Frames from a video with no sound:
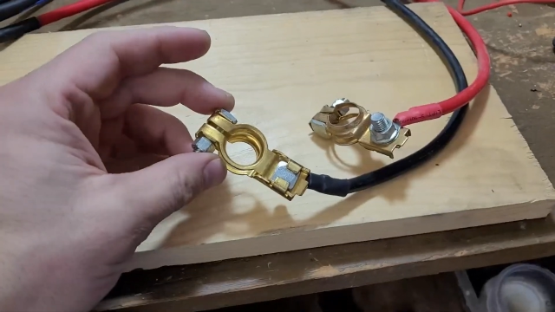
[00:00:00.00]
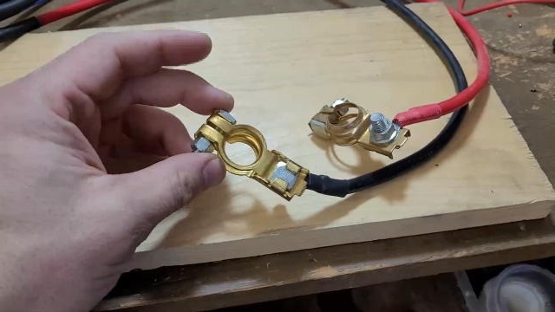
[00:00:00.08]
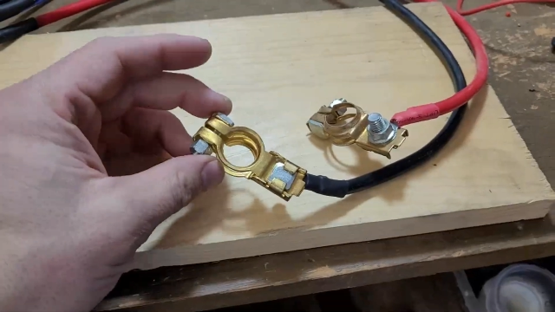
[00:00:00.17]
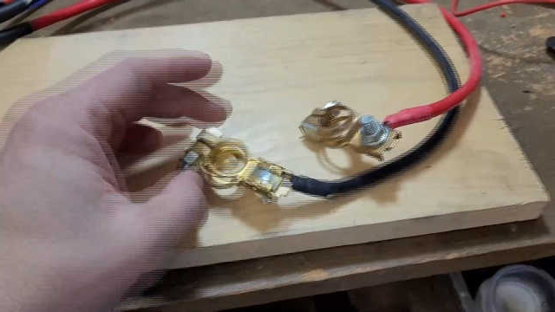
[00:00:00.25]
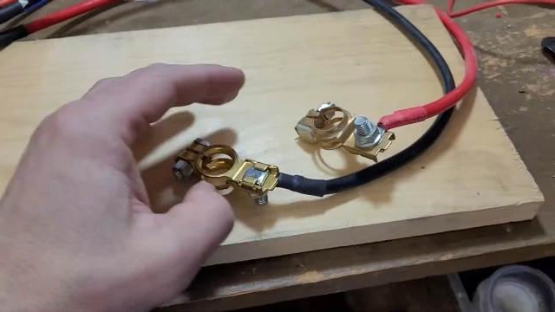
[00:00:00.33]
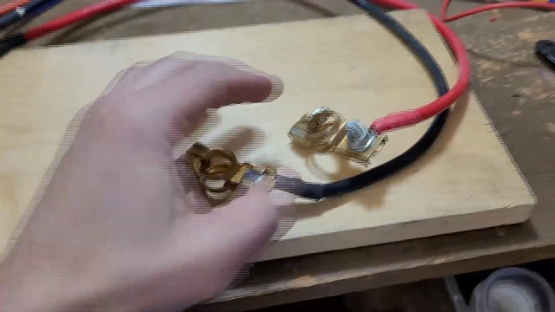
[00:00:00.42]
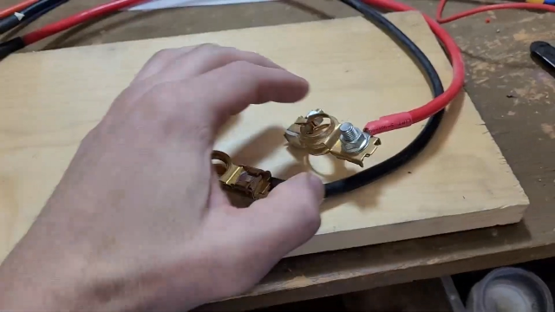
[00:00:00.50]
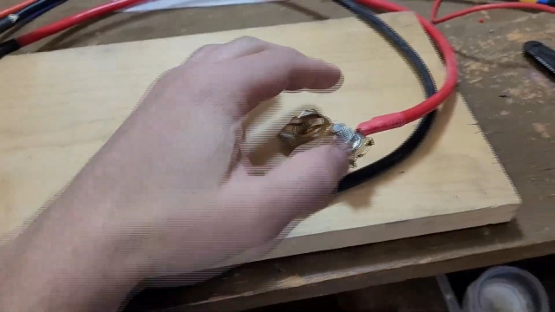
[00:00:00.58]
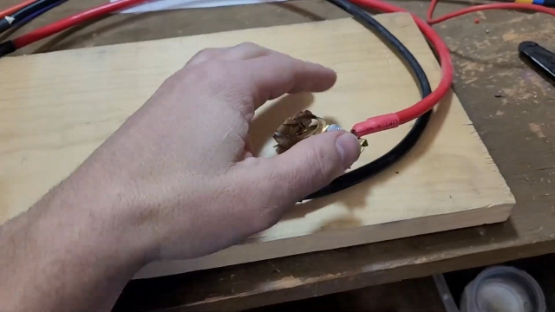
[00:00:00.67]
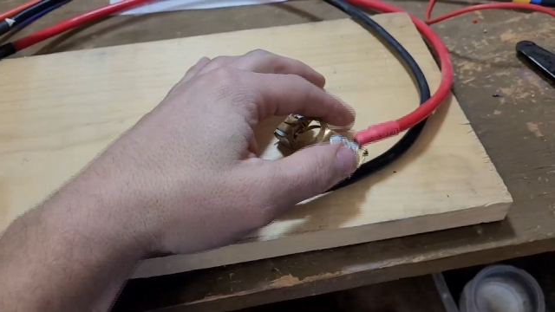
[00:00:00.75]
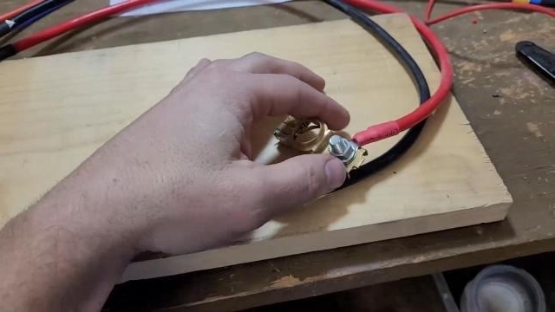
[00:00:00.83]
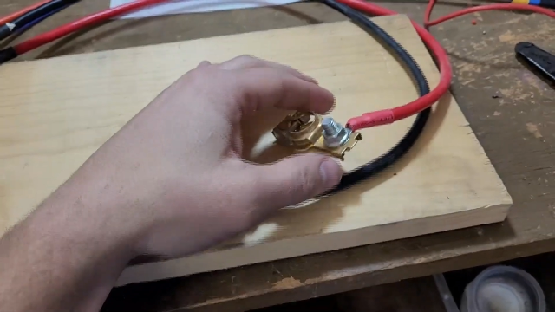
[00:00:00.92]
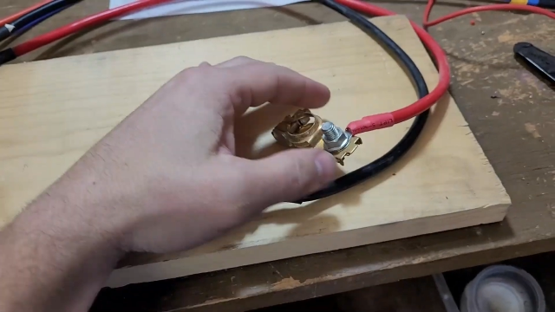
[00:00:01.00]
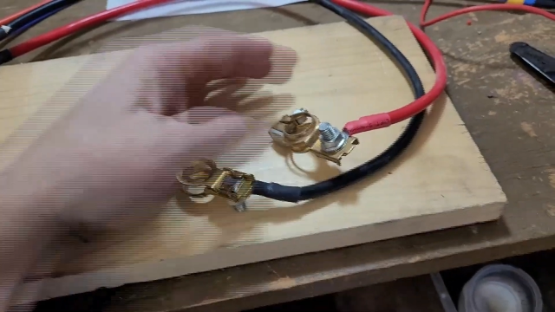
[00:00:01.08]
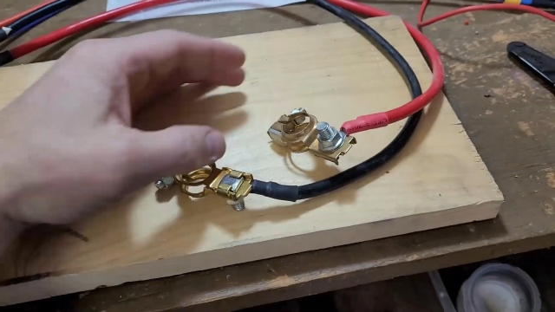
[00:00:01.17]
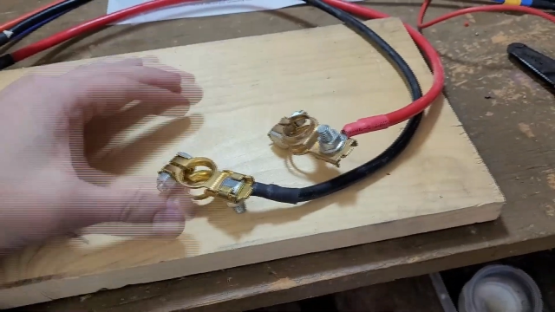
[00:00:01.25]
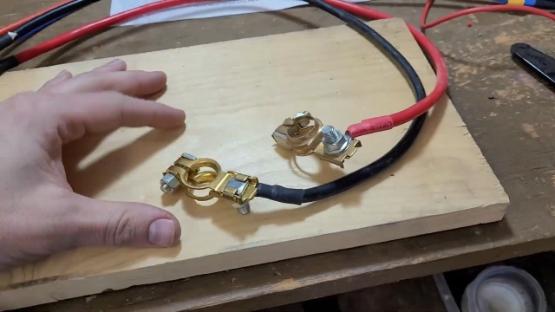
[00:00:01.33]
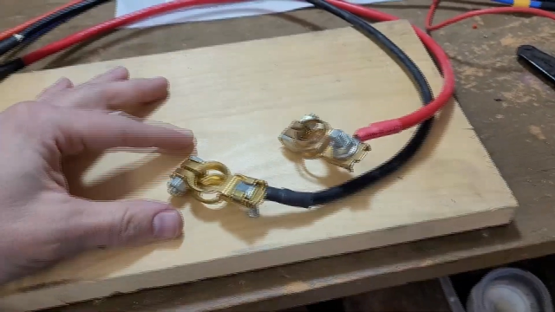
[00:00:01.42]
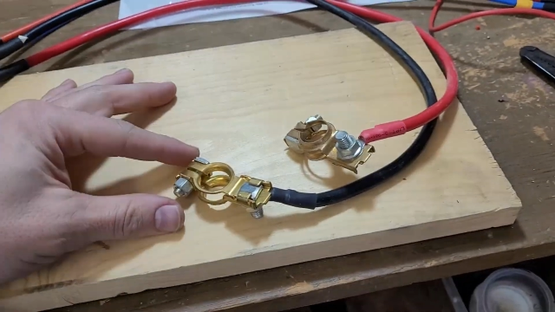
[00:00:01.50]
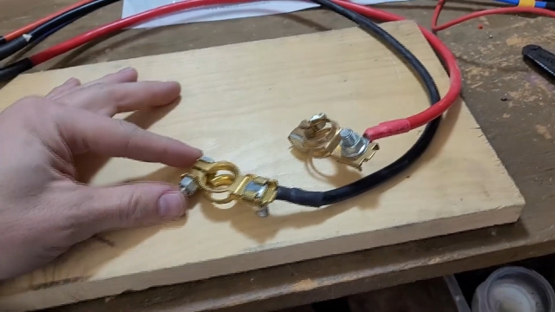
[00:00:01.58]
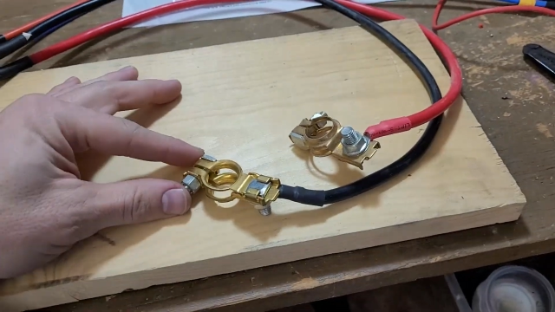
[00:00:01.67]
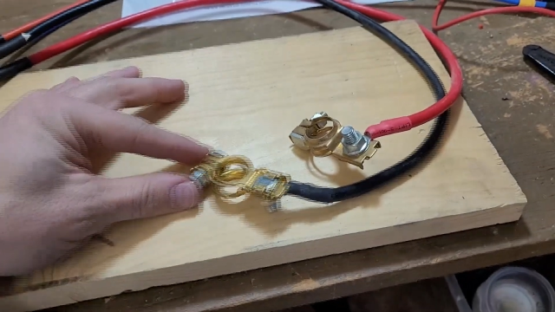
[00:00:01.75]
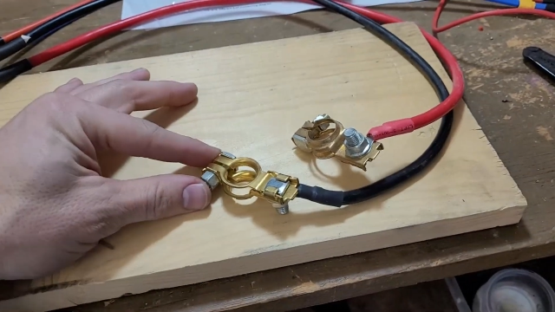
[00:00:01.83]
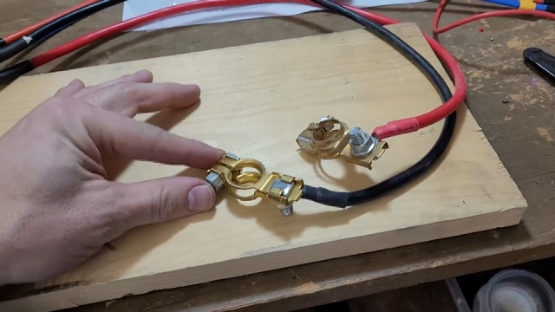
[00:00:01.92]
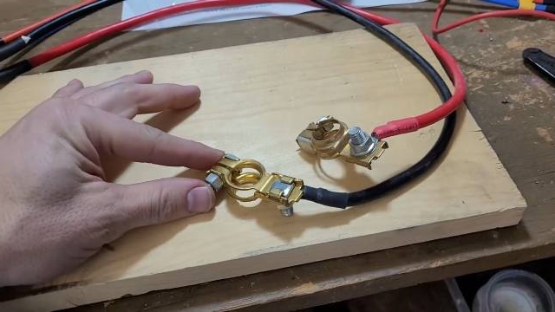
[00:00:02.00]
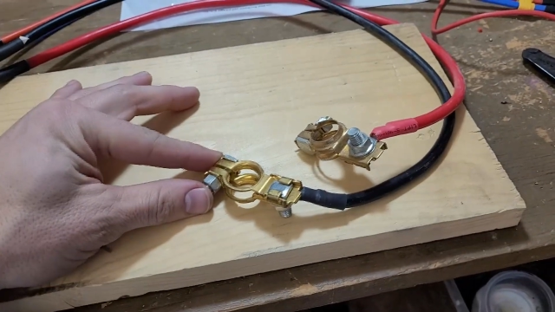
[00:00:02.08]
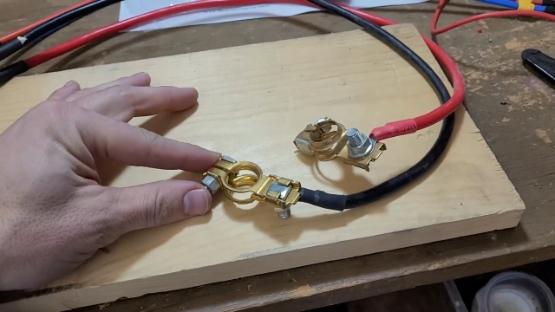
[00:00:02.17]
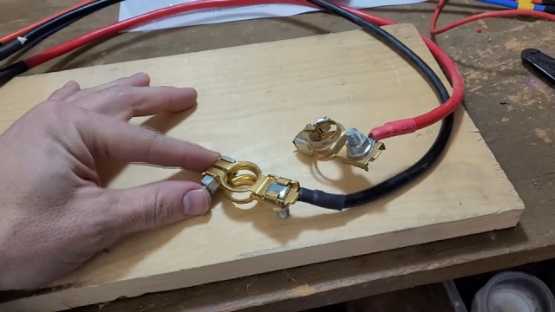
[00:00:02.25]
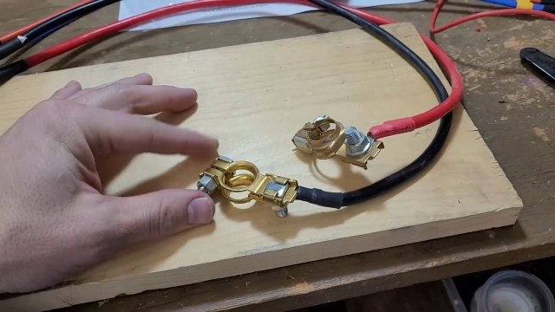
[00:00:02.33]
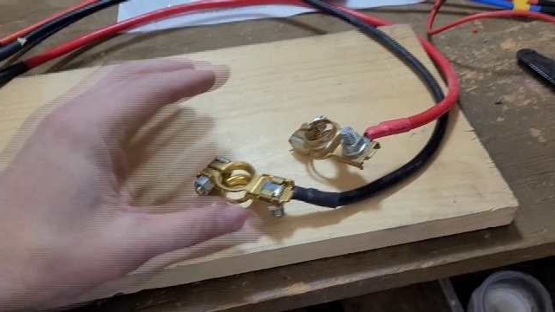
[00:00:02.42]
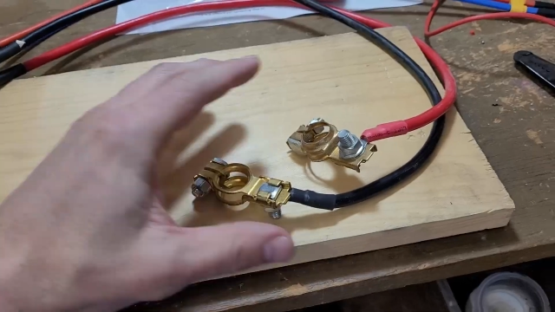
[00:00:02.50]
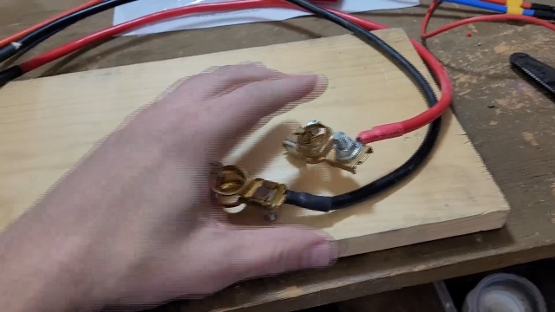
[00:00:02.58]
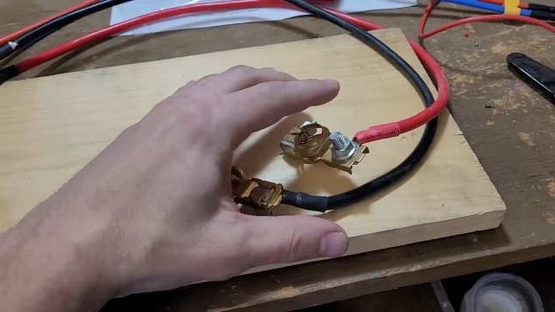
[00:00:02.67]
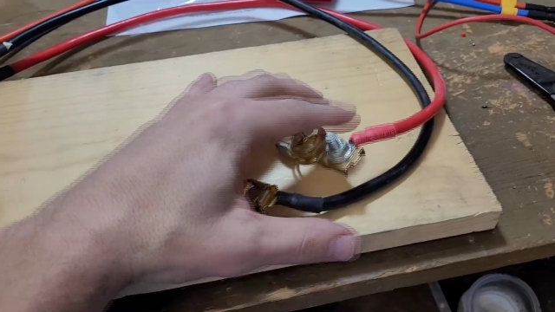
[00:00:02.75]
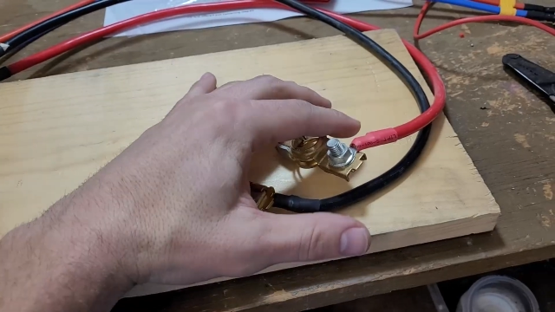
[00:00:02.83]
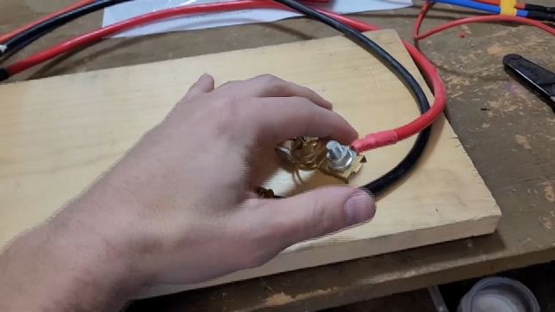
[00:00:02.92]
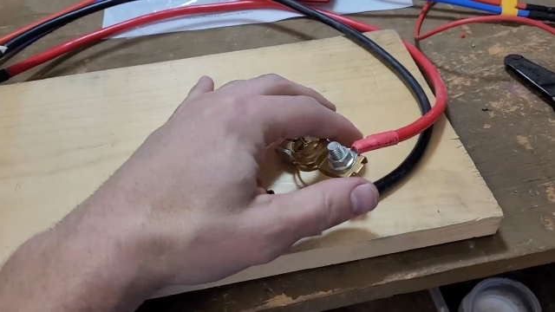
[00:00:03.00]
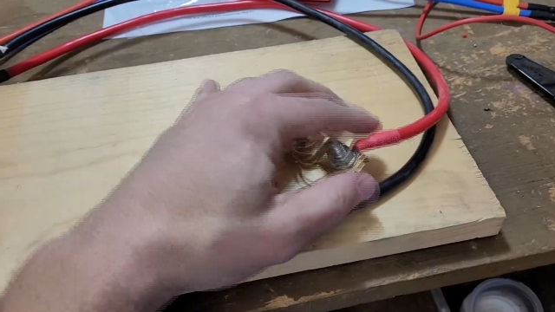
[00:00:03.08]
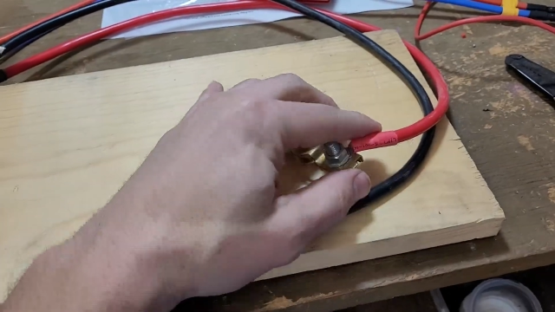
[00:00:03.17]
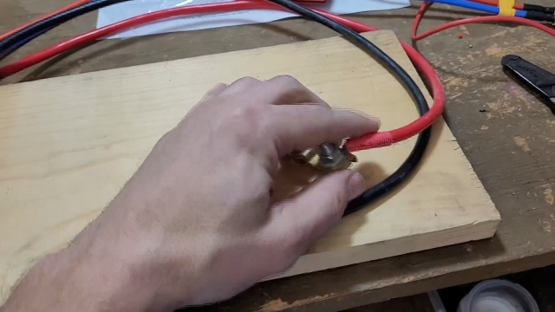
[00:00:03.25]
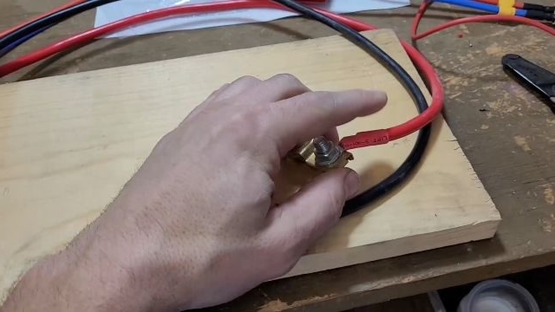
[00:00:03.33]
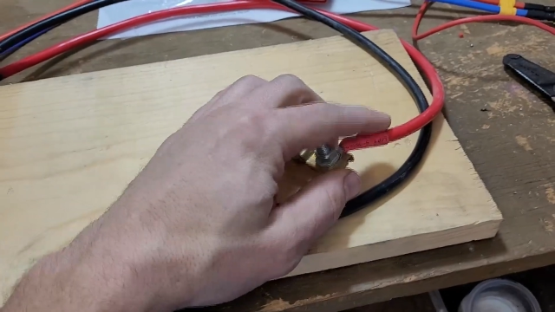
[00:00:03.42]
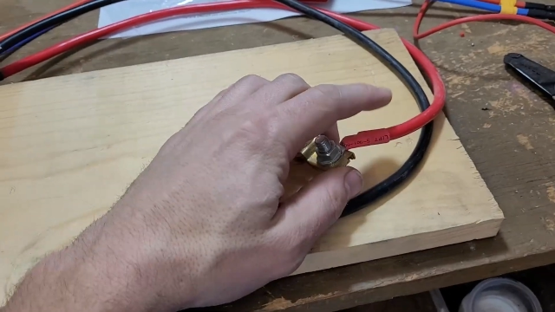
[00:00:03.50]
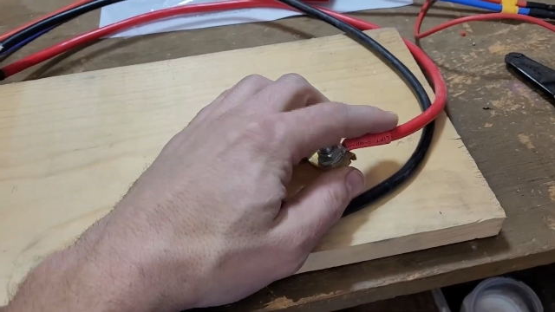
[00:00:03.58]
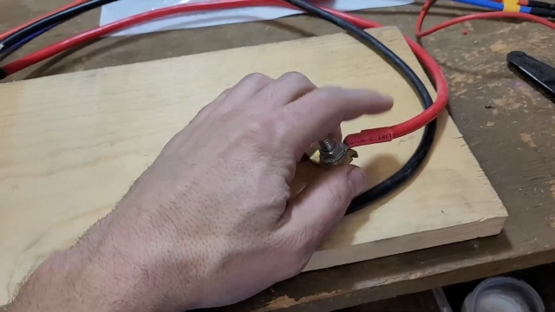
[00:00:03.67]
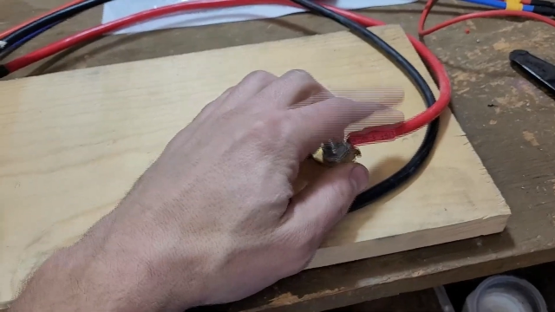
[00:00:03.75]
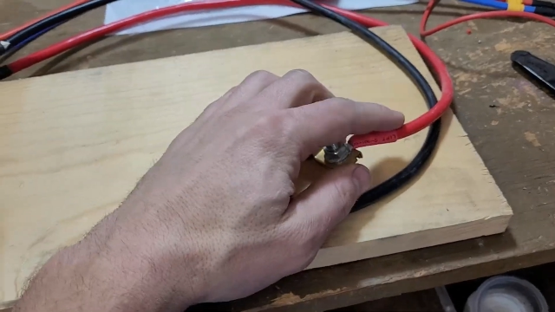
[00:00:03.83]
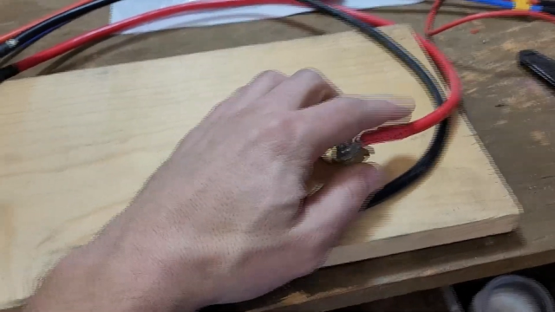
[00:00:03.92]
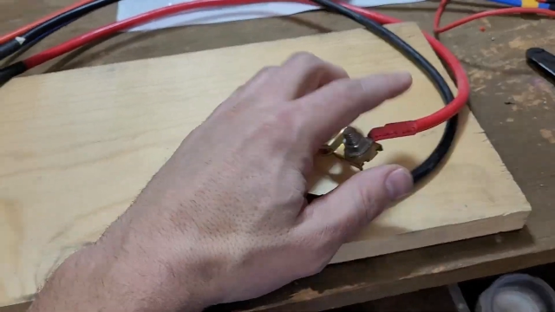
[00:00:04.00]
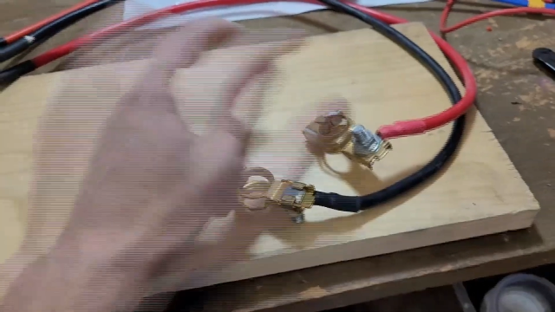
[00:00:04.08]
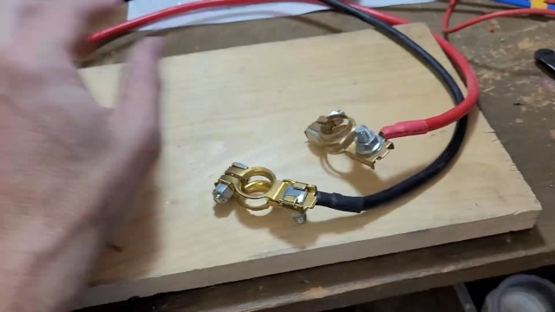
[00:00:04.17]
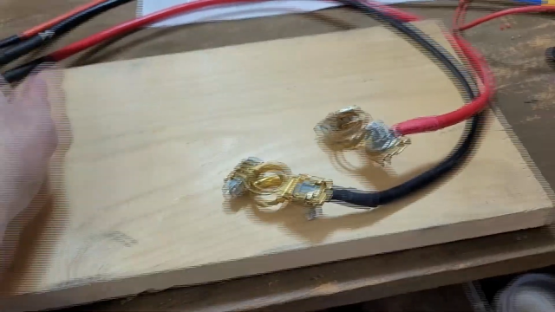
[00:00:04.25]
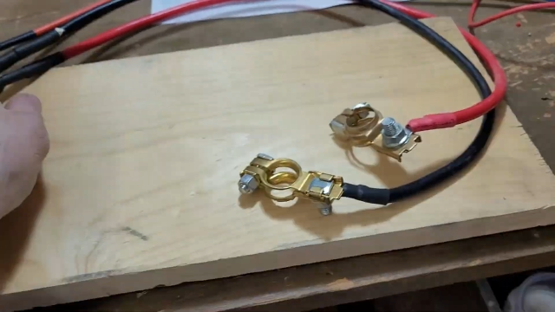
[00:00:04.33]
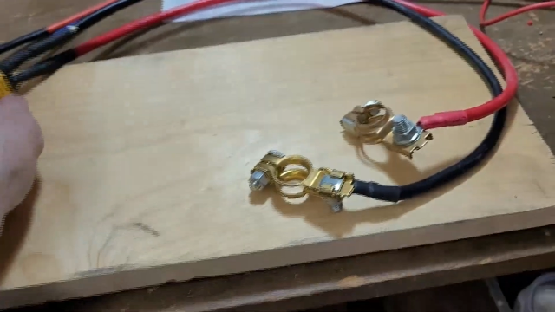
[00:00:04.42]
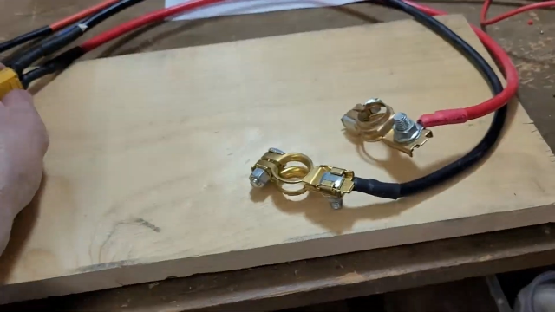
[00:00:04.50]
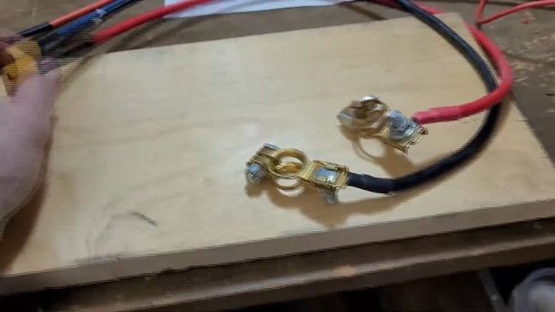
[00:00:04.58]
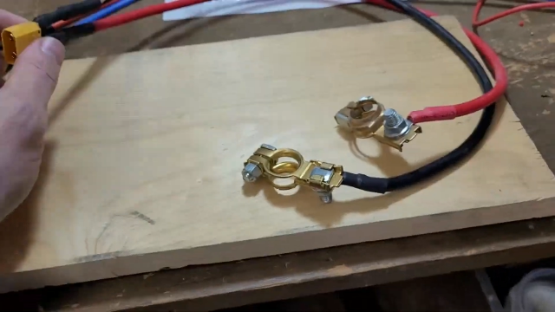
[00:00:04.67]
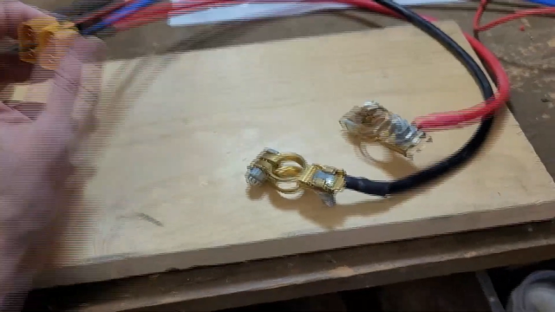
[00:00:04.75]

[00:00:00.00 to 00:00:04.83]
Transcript: [unreadable: no face in view]